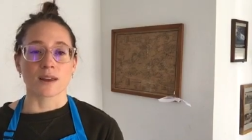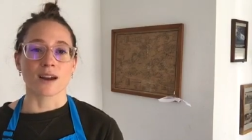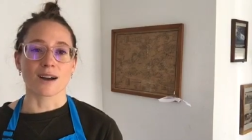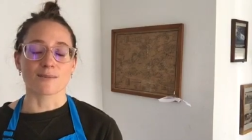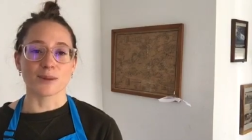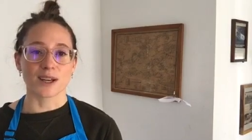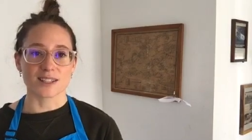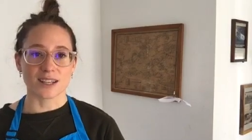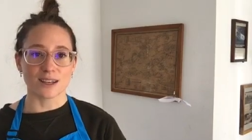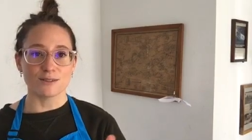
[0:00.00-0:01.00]
um, because
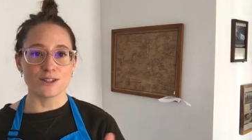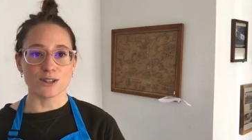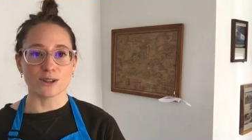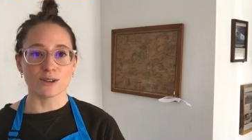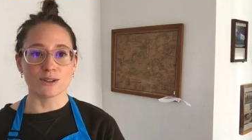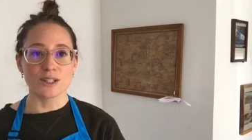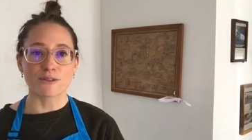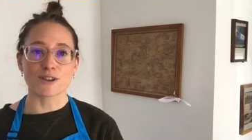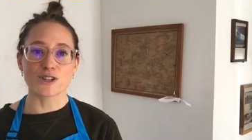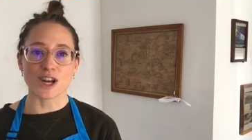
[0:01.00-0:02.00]
it gives you
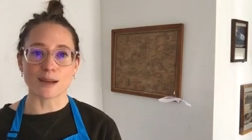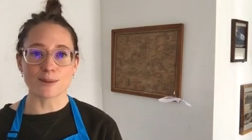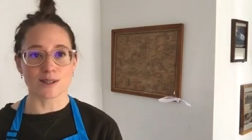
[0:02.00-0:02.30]
different shapes.